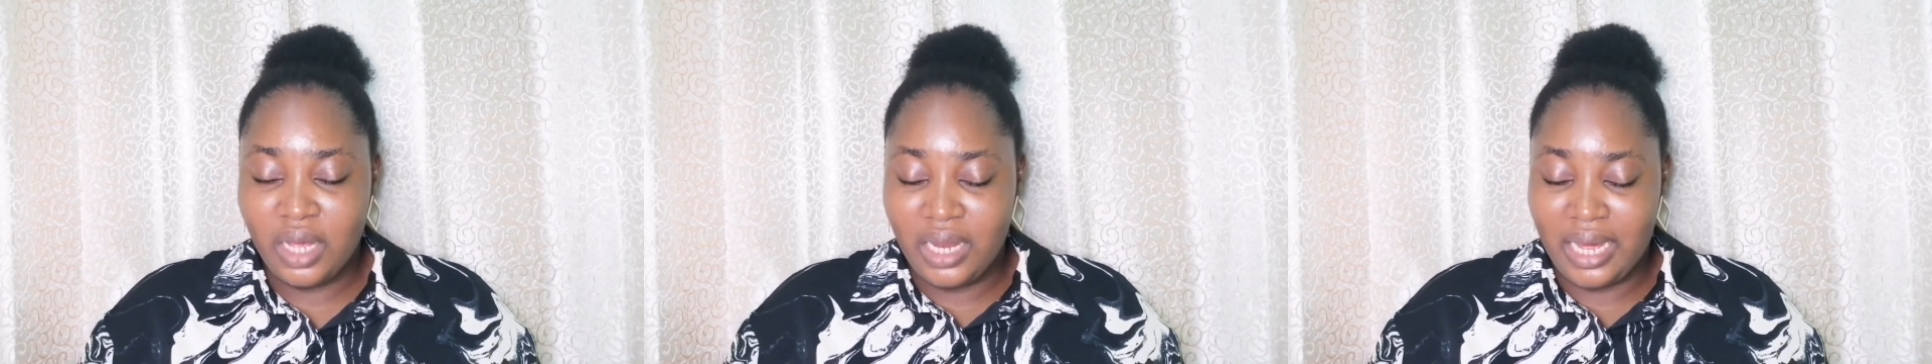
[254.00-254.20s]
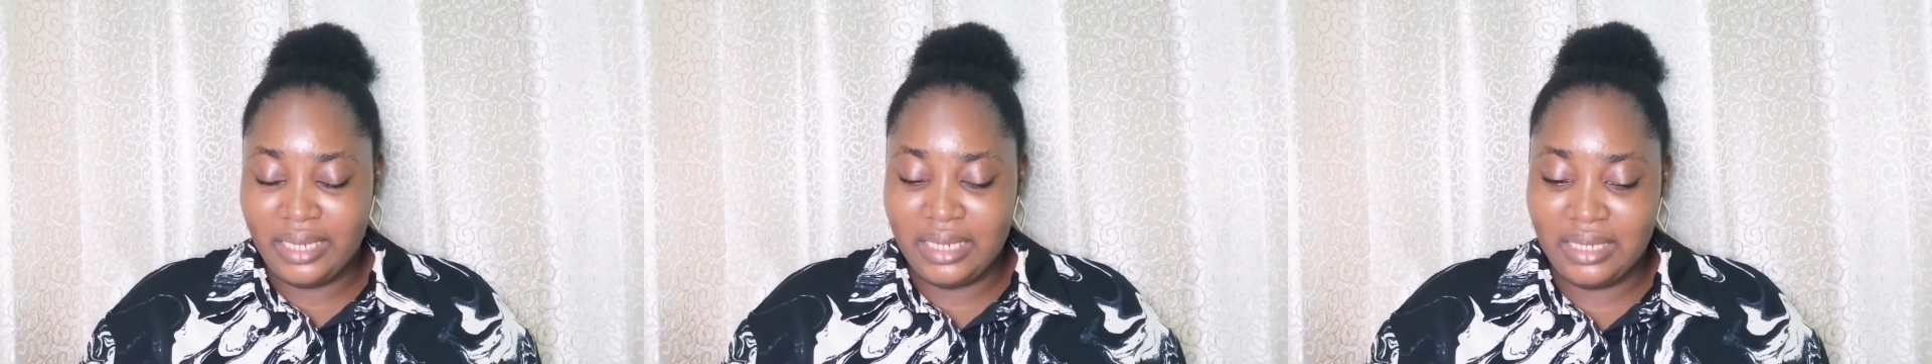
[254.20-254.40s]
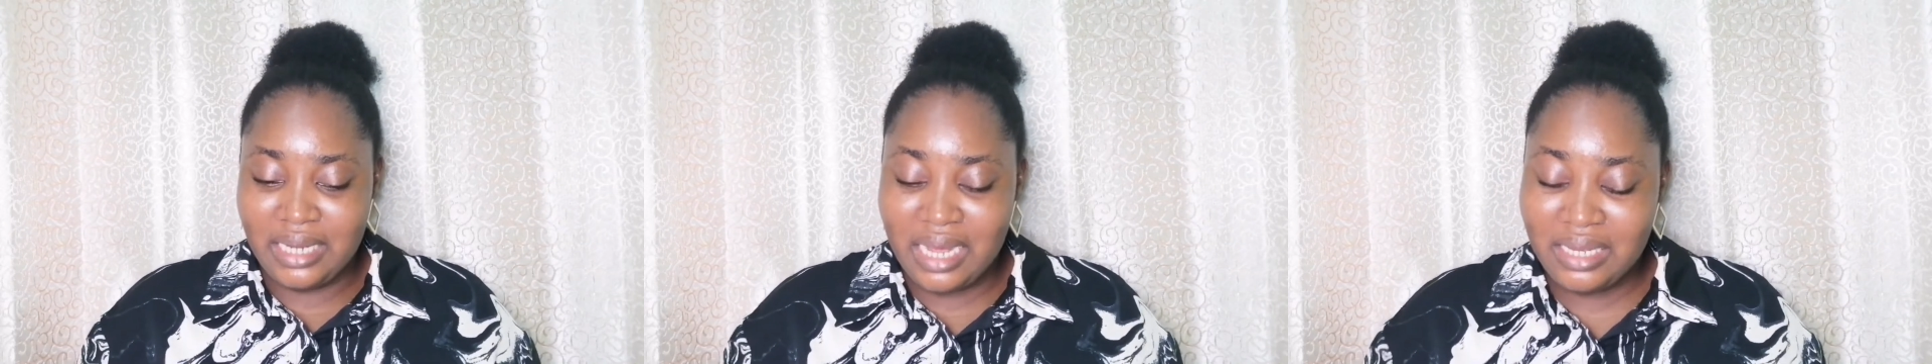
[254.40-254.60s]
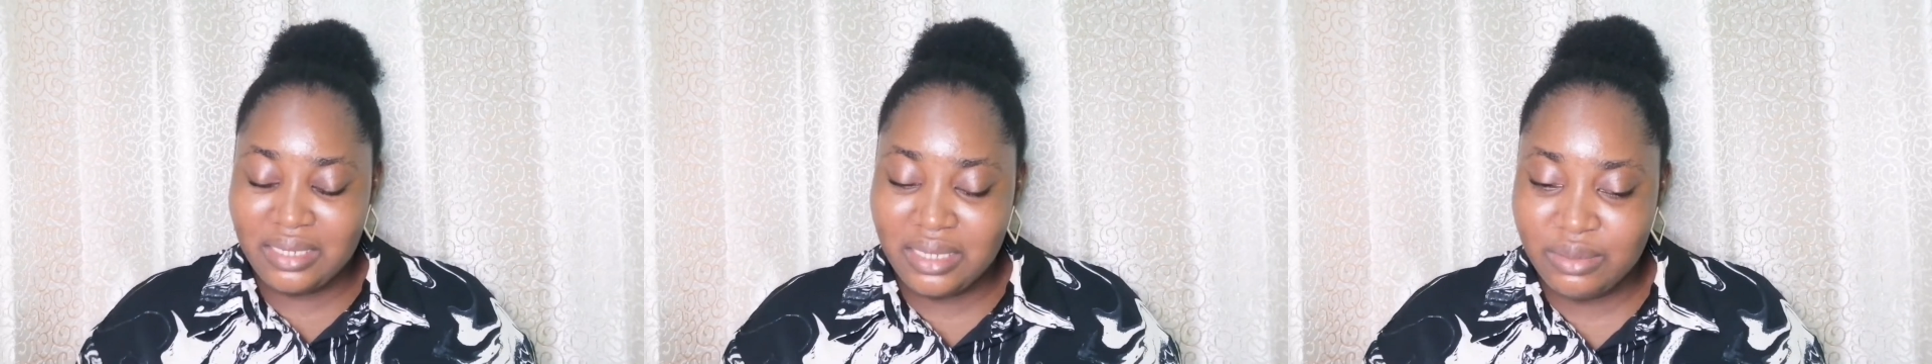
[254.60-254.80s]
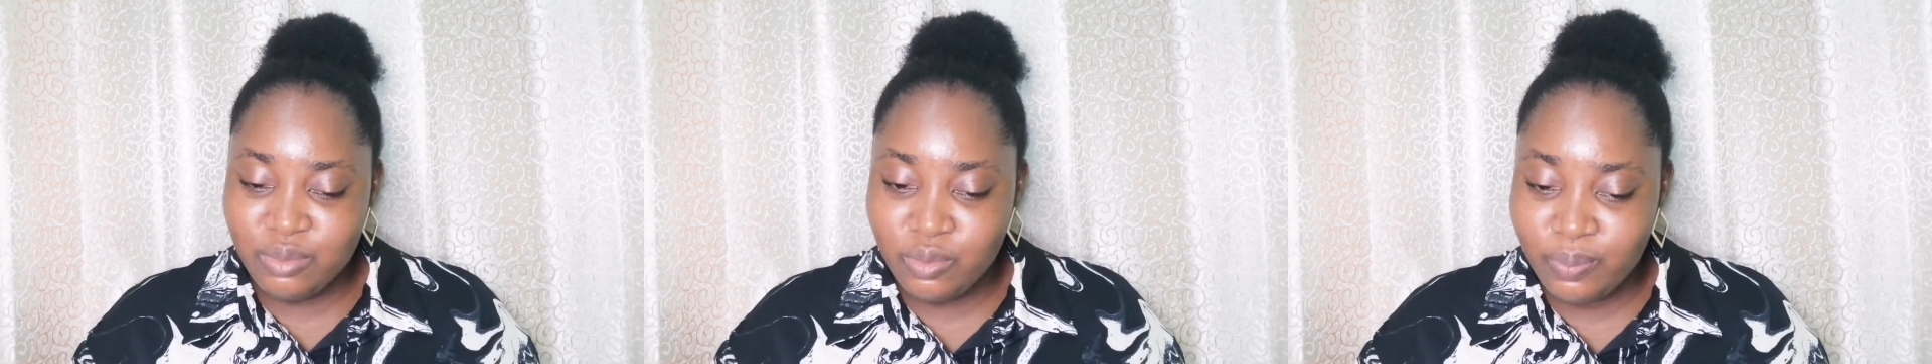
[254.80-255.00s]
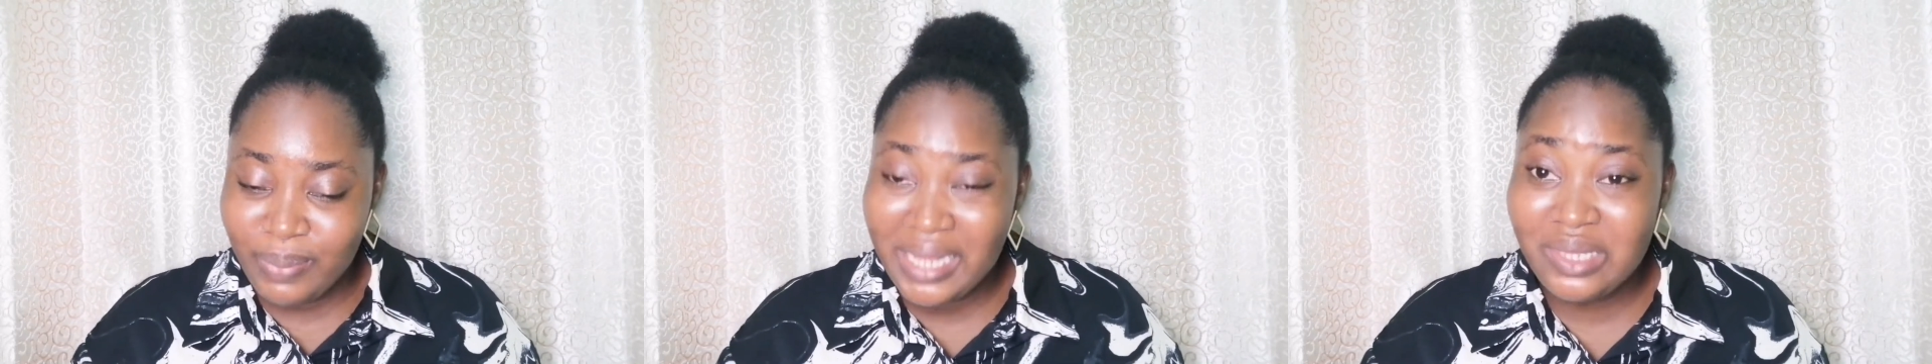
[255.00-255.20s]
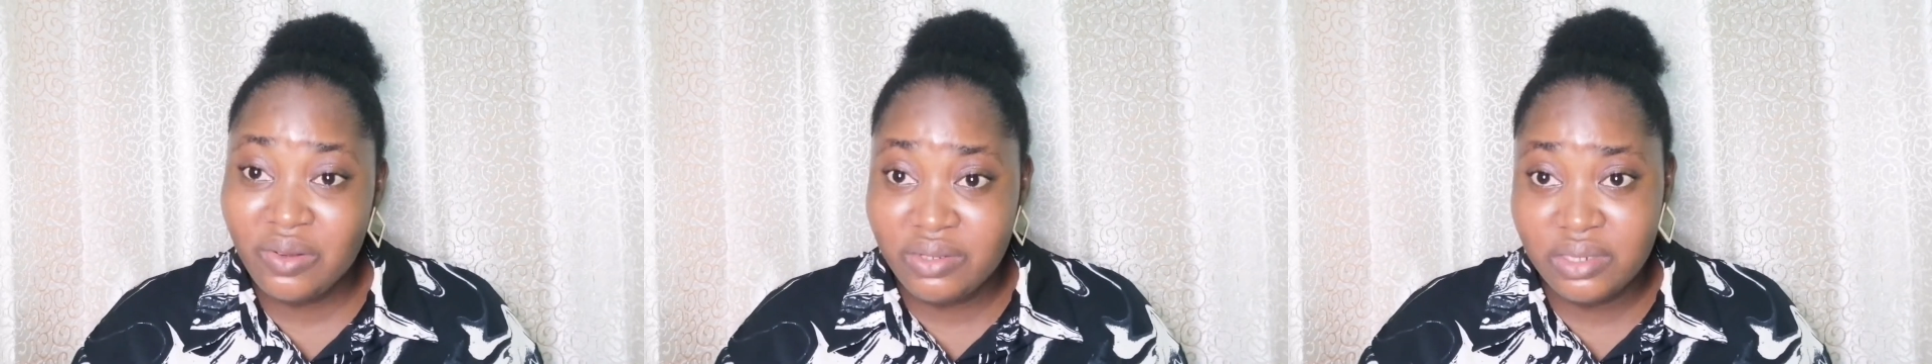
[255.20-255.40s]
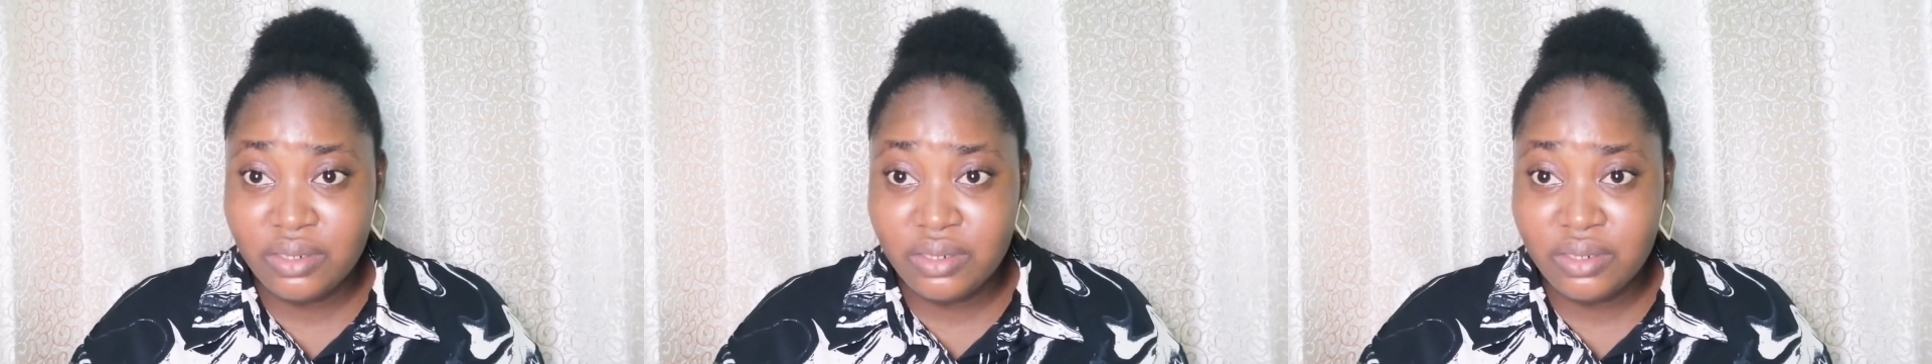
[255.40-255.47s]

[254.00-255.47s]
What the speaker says: Like that. That's part of